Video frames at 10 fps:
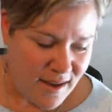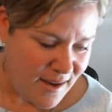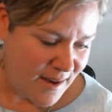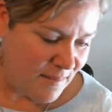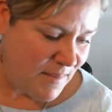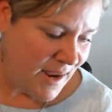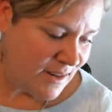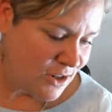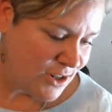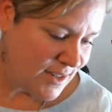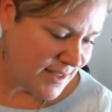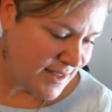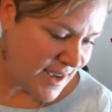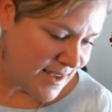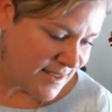And she
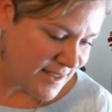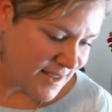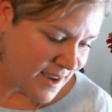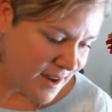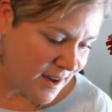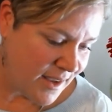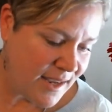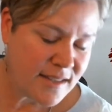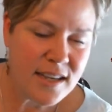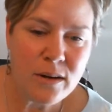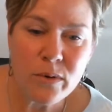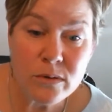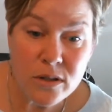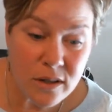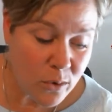says, his
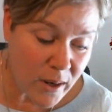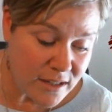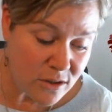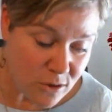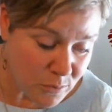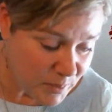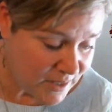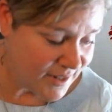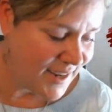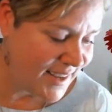heroes look quite stupid.